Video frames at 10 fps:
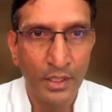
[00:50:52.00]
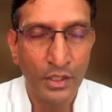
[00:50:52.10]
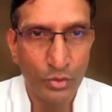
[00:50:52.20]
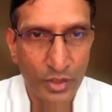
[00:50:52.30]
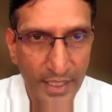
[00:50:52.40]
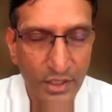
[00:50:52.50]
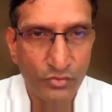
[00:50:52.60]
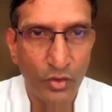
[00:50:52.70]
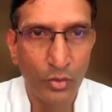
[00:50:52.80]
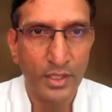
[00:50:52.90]
to take this
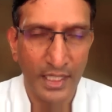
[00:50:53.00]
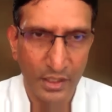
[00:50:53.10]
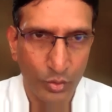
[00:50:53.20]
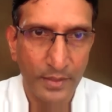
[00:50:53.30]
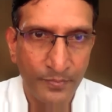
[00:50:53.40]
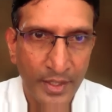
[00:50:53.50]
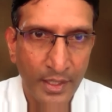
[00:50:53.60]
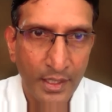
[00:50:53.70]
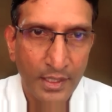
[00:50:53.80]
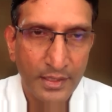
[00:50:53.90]
forward and do it.
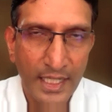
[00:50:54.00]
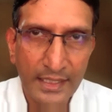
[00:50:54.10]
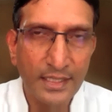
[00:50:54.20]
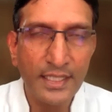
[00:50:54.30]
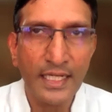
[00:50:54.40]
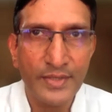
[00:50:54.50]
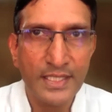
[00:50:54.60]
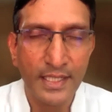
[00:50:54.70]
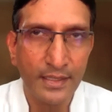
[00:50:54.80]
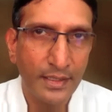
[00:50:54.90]
The other thing I will
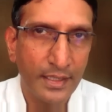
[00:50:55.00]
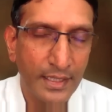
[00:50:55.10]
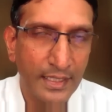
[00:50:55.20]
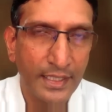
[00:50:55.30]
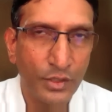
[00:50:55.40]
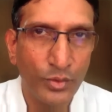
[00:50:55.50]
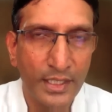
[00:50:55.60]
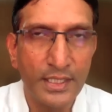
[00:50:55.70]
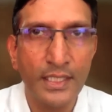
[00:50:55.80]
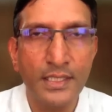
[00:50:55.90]
say, and I think you were
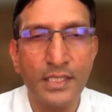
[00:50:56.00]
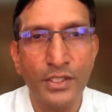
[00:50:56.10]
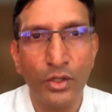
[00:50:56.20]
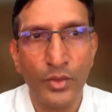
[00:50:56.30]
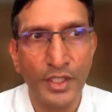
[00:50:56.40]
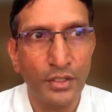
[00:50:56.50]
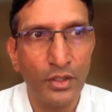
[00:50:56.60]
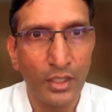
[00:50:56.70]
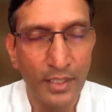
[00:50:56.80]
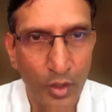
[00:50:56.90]
hinting at it in your question
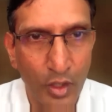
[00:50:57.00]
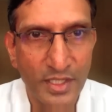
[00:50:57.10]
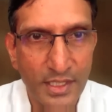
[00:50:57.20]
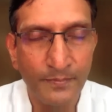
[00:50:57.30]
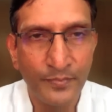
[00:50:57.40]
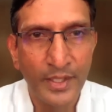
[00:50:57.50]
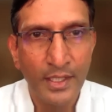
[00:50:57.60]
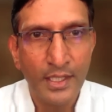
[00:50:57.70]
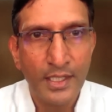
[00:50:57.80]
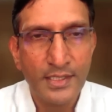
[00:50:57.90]
on diplomacy.
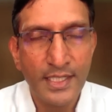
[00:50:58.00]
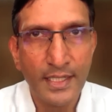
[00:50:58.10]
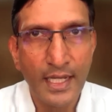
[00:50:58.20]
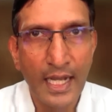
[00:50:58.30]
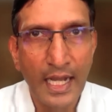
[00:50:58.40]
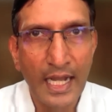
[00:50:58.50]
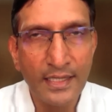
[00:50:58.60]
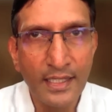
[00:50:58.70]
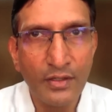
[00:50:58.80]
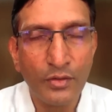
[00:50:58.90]
See, I
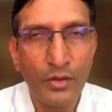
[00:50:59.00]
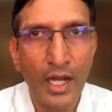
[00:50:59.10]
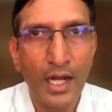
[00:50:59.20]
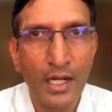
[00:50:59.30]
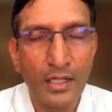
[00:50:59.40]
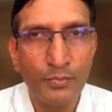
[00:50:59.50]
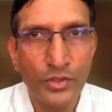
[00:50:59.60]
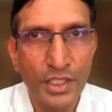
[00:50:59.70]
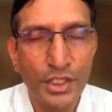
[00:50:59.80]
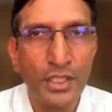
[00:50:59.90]
think our
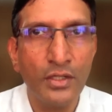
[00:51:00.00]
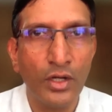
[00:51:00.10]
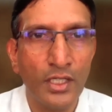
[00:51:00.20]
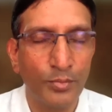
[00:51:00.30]
position on